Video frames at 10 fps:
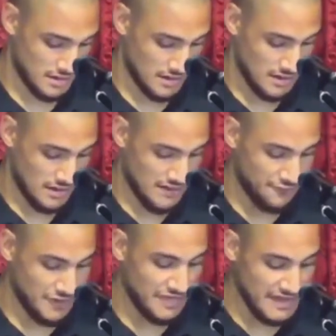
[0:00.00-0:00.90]
If we
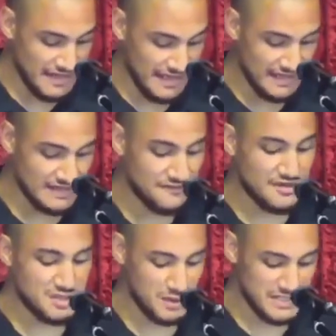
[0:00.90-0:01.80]
think in
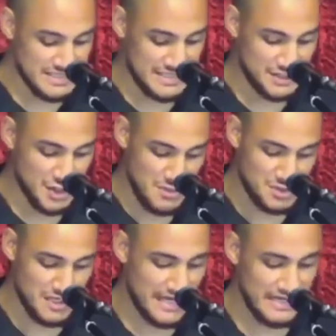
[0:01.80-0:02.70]
individualistic terms, we
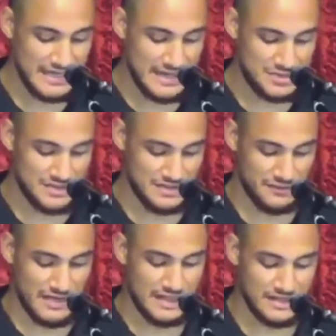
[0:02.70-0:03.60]
can't capture the
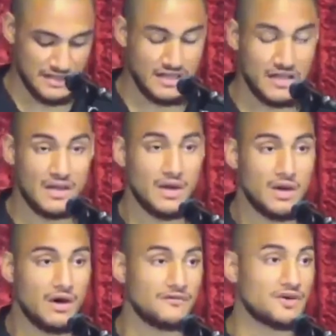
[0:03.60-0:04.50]
reality
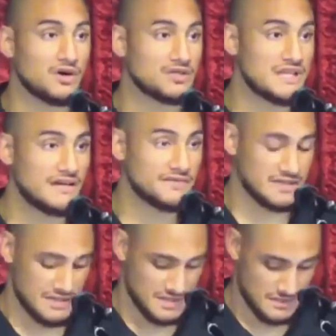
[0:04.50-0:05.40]
of God's
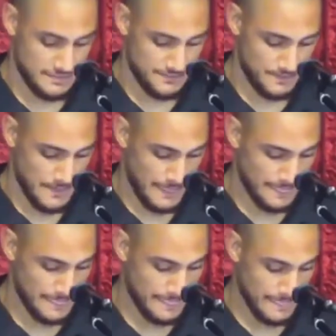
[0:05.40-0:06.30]
covenants,
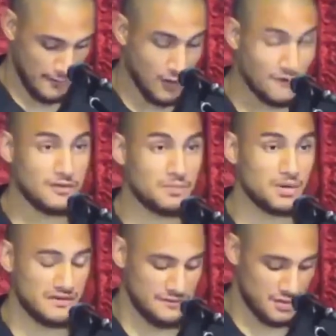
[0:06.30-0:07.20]
of the
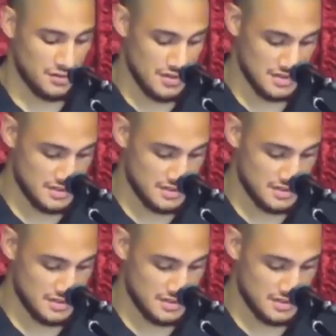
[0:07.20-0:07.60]
body of Christ.